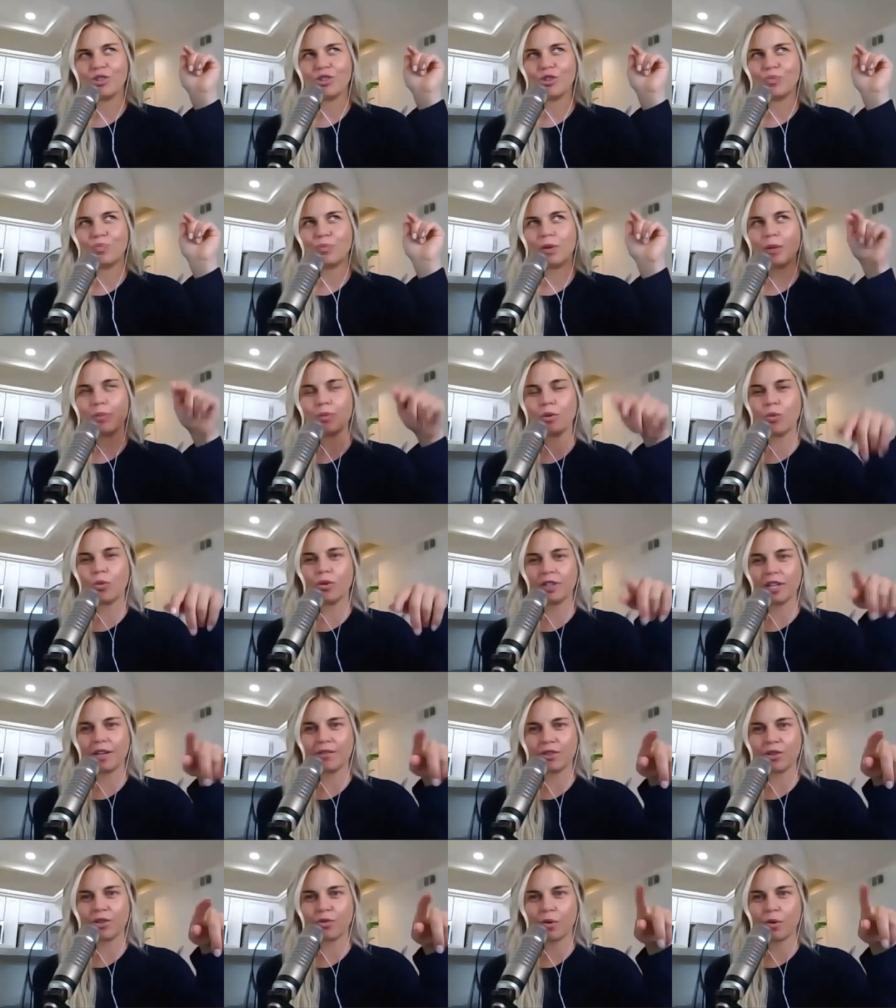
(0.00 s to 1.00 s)
people will
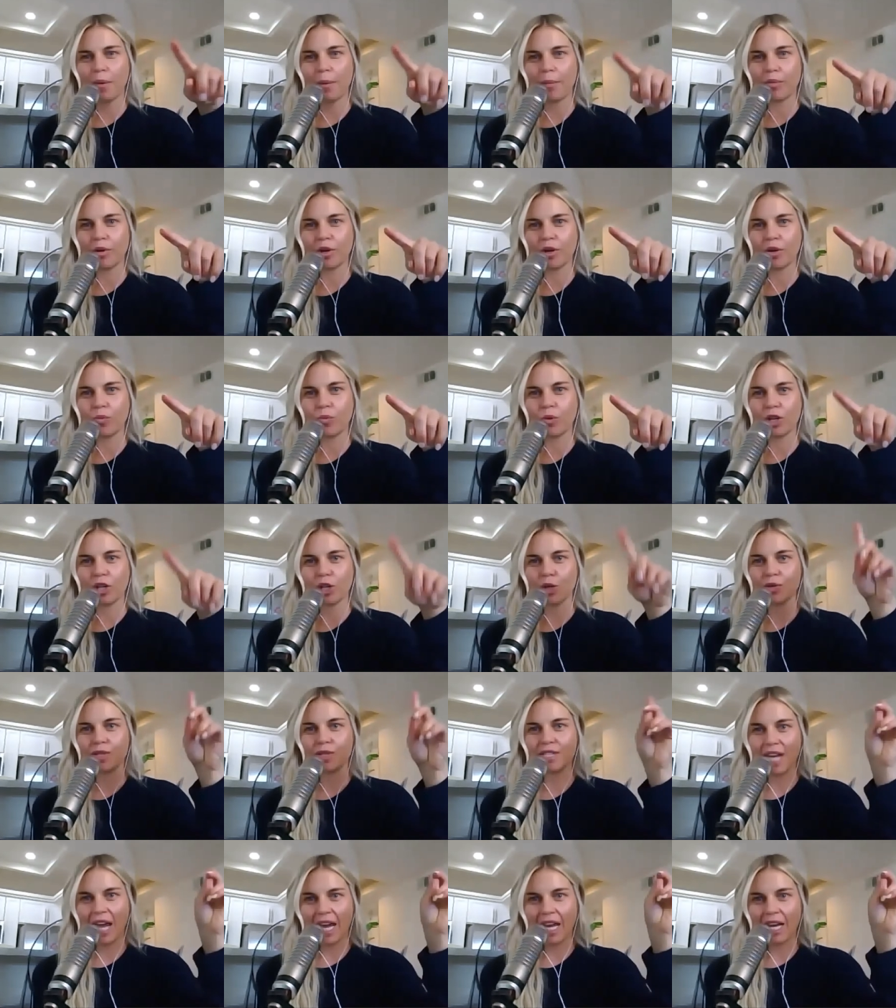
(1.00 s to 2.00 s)
never remember what you
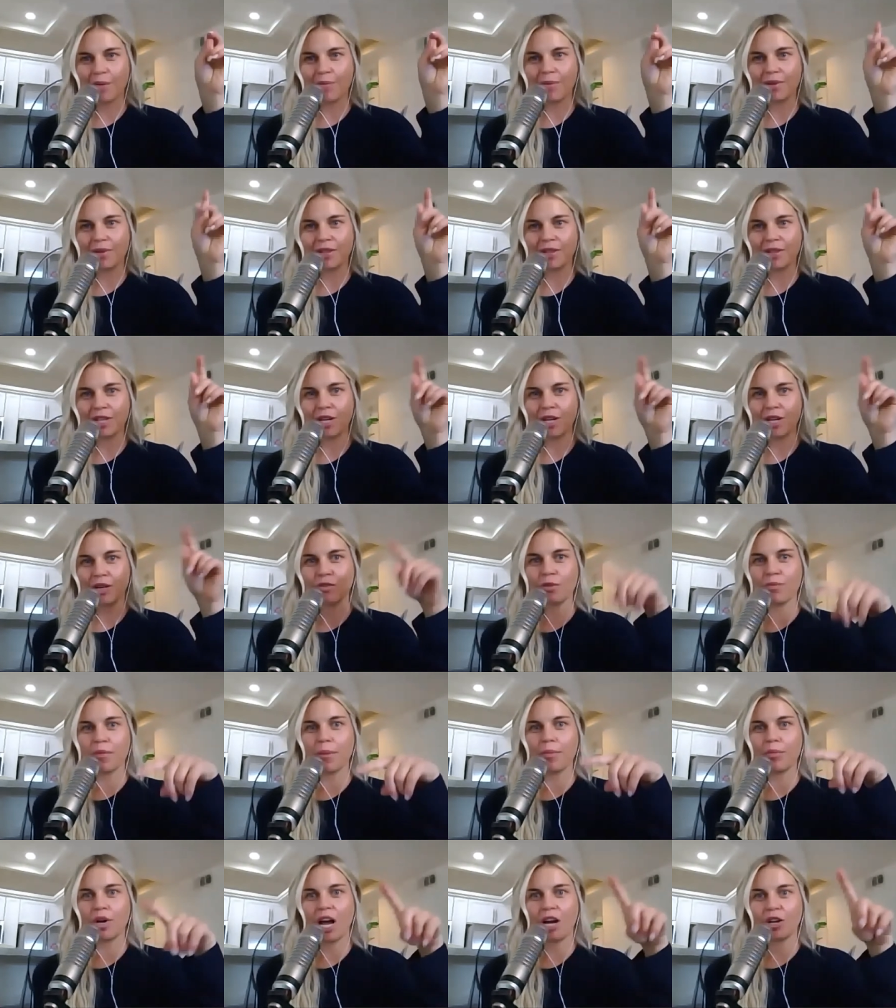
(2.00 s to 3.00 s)
say but they'll remember
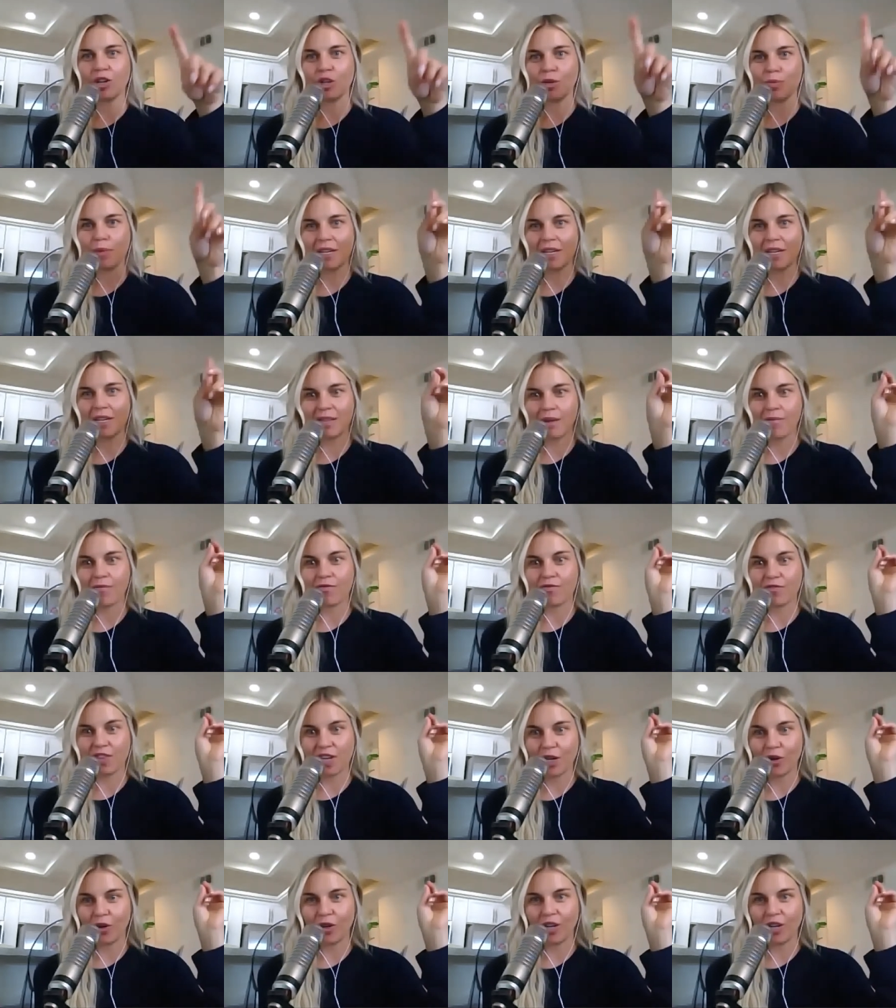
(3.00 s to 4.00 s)
how you make them
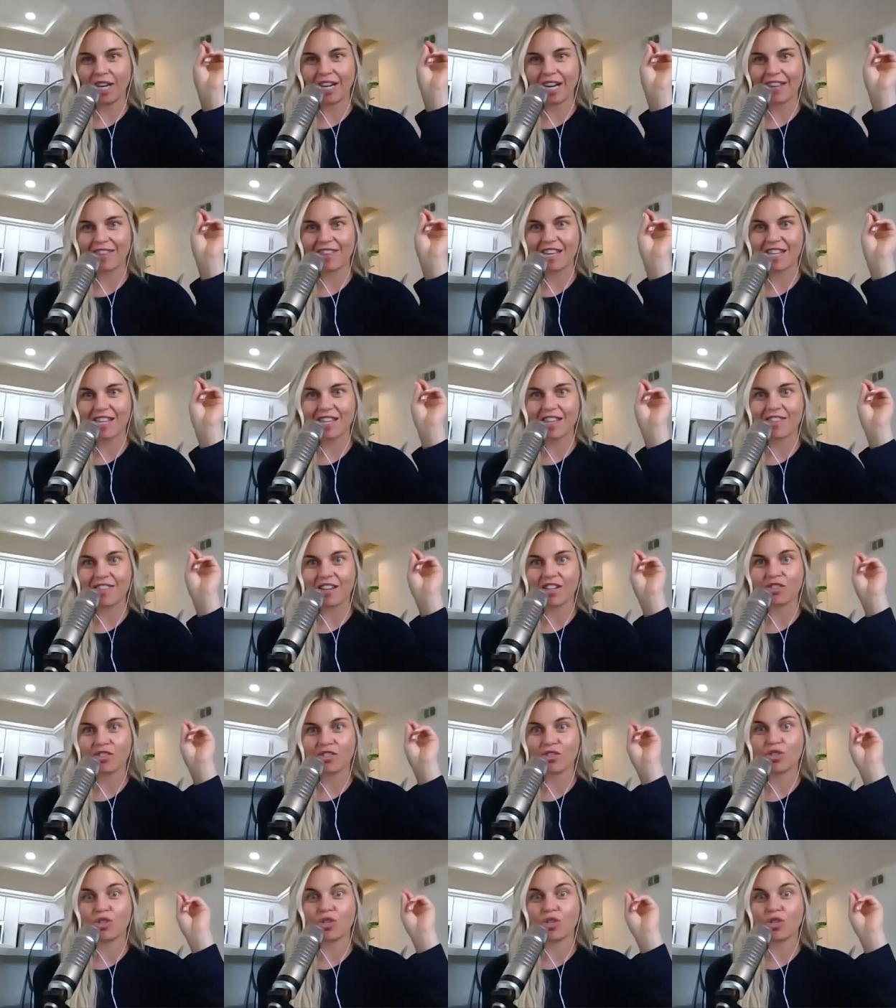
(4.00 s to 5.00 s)
feel and i think that that's
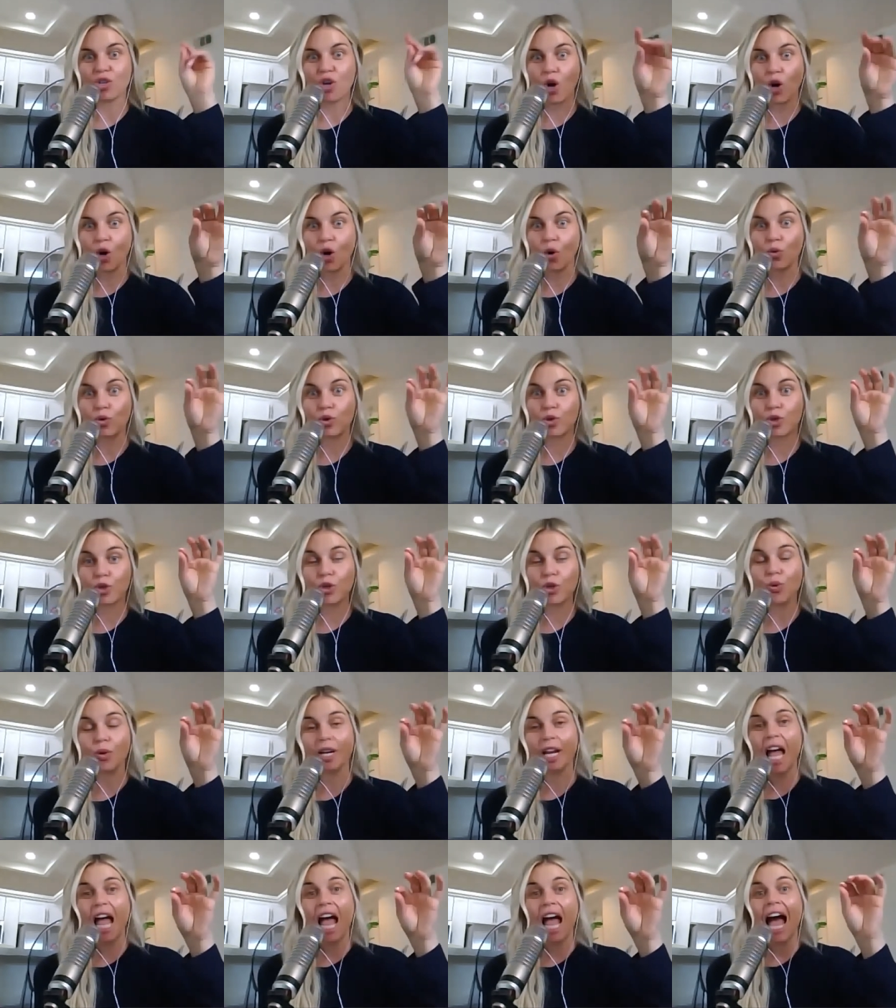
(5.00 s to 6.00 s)
so true and
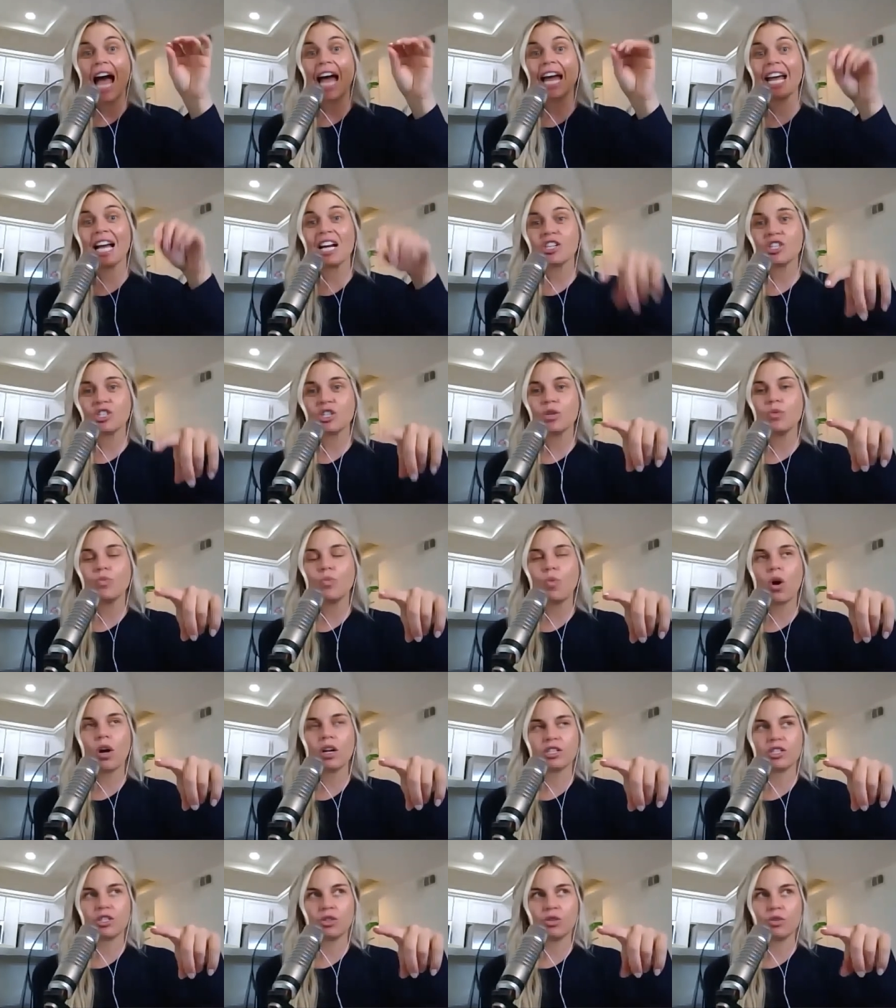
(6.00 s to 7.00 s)
i actually
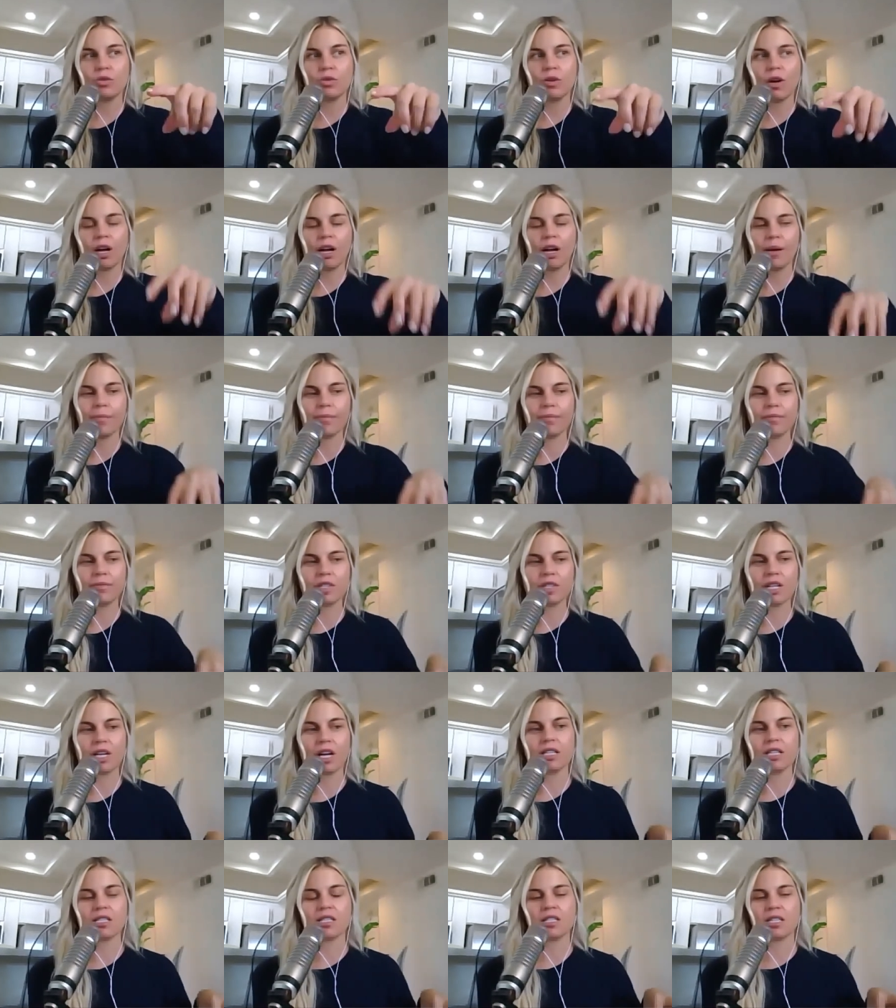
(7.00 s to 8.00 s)
want to um
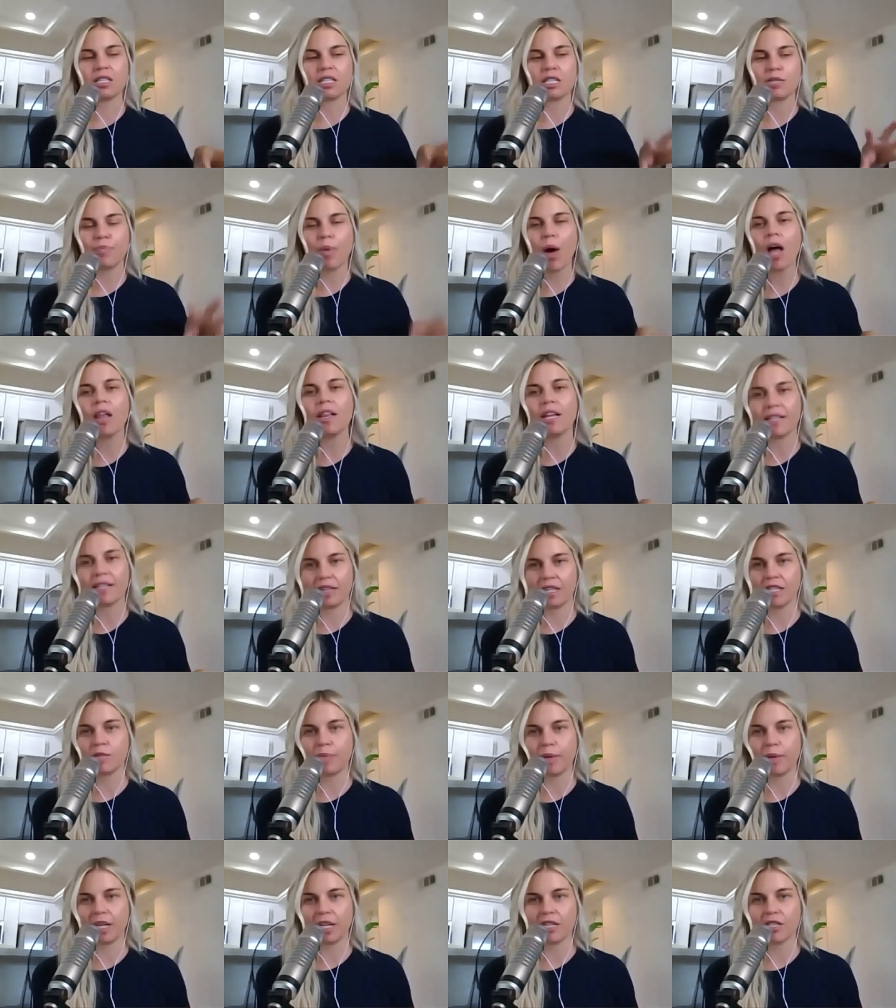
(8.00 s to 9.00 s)
to, to spotlight this
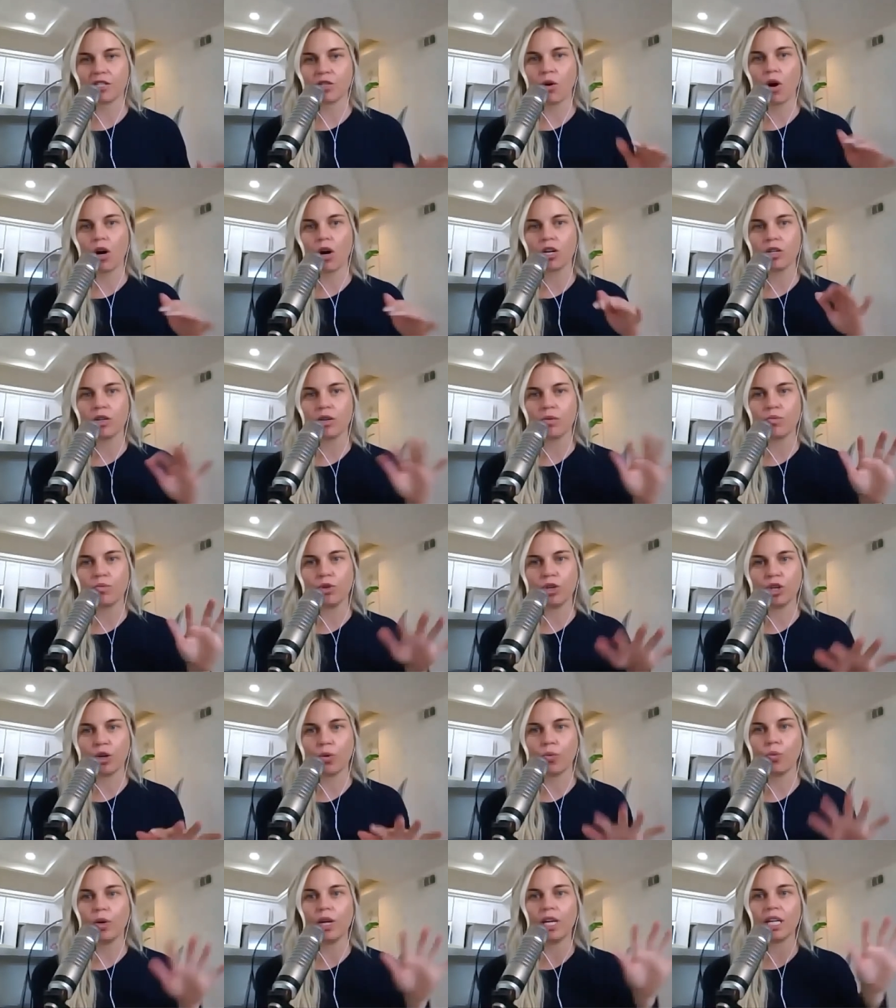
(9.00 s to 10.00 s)
because so our you
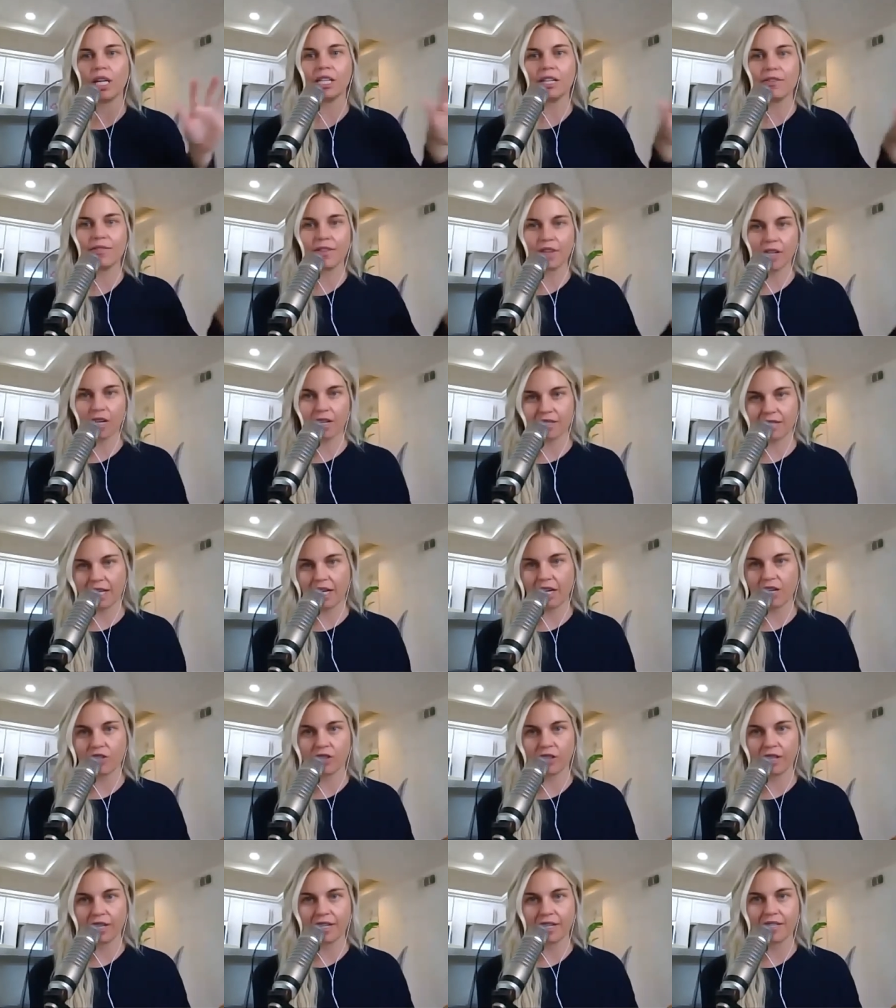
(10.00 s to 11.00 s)
know we live in los
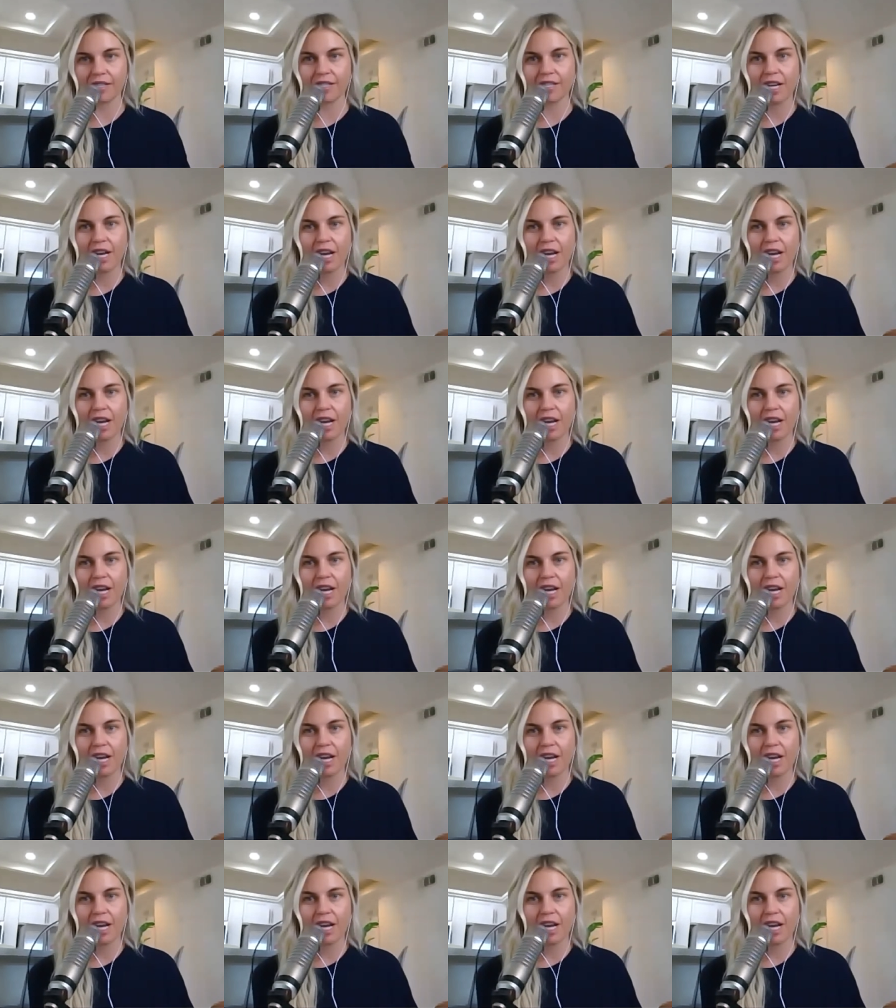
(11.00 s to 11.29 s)
angeles